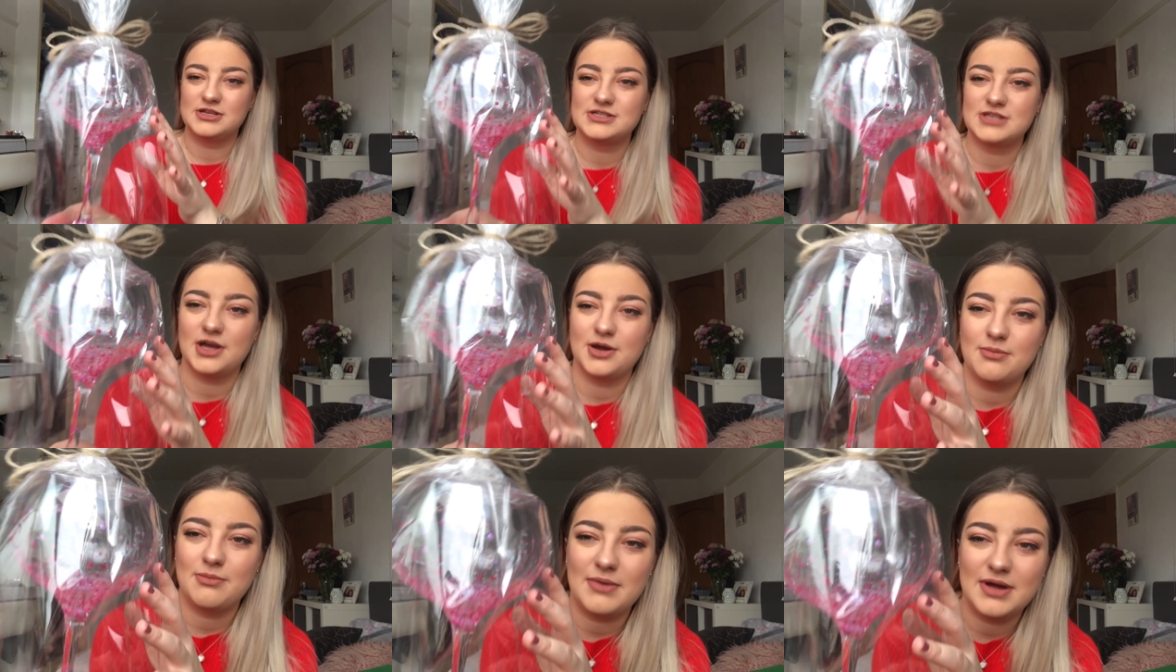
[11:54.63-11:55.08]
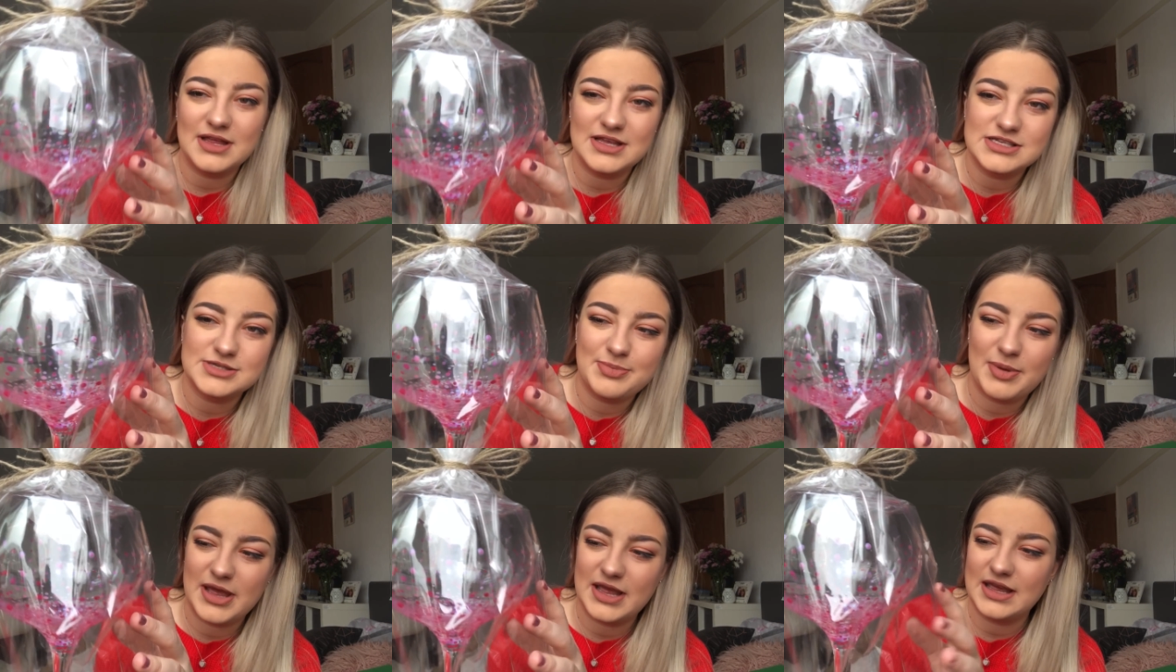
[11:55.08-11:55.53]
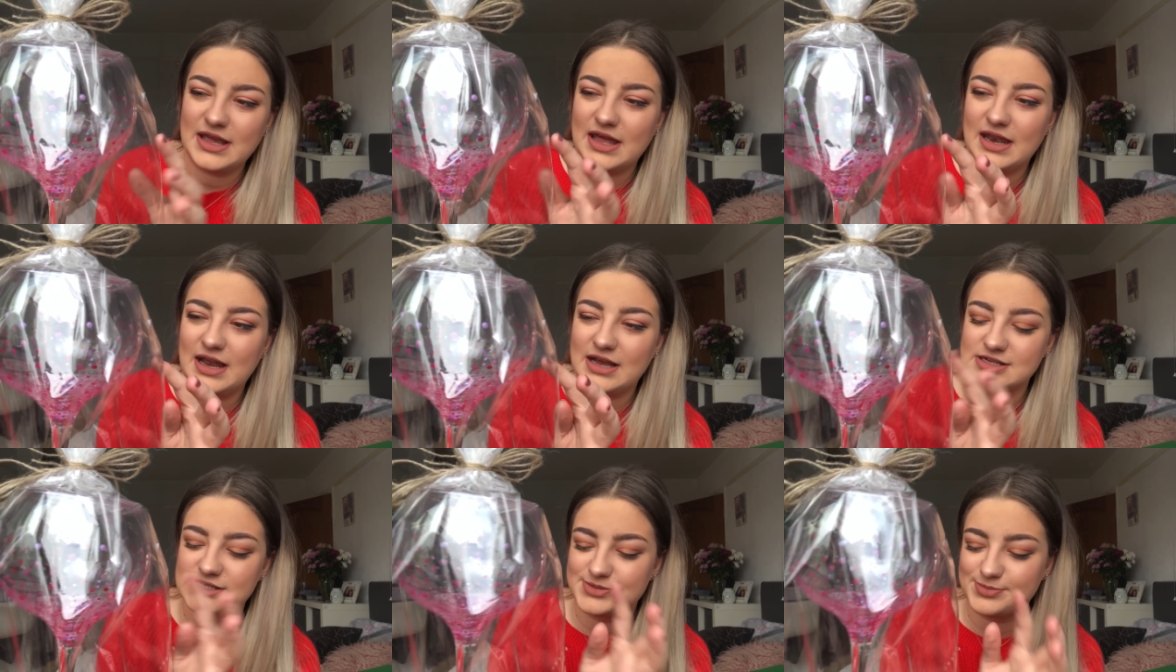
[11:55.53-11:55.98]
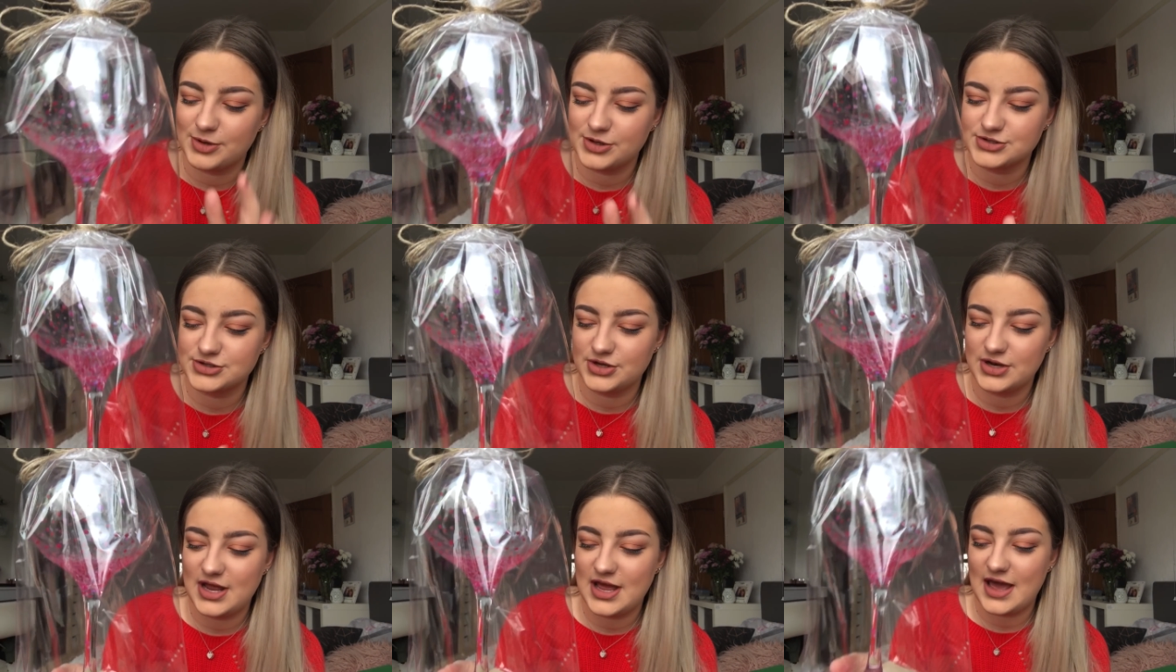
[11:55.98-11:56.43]
So it's pink and it has
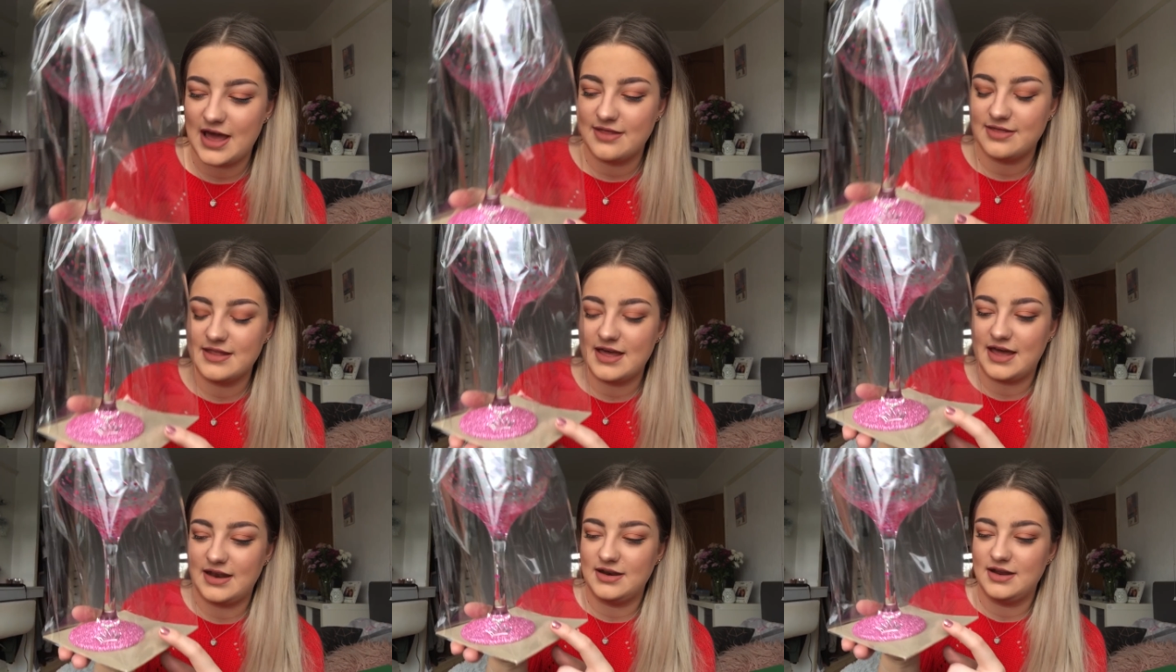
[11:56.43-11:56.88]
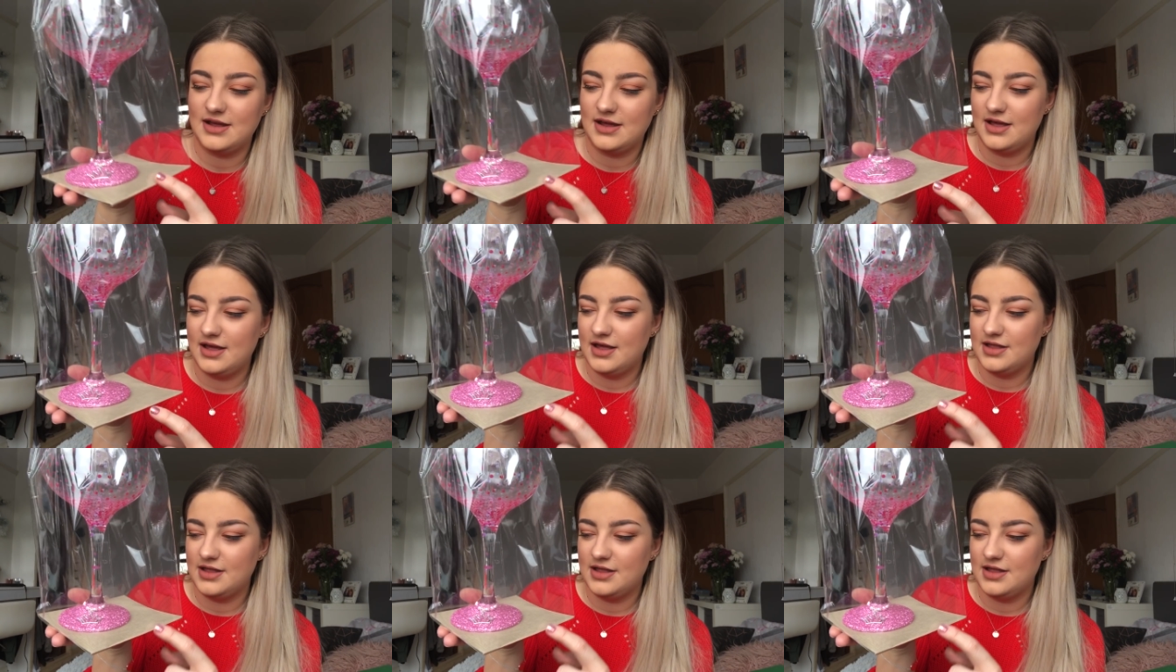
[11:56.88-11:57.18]
spots on it, and then